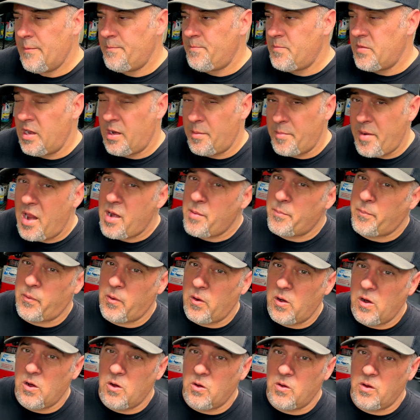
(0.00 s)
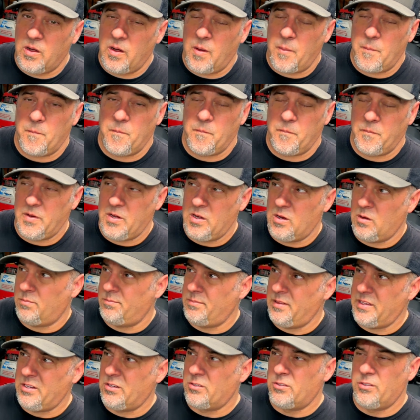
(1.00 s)
And I'm not a pro, and I'm,
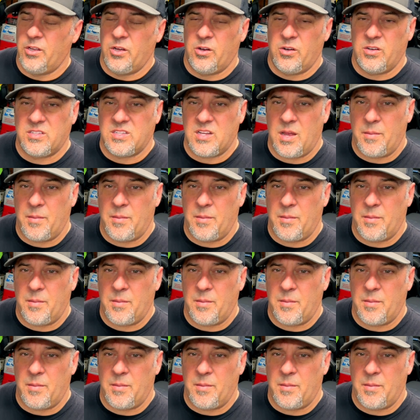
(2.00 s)
legal notice.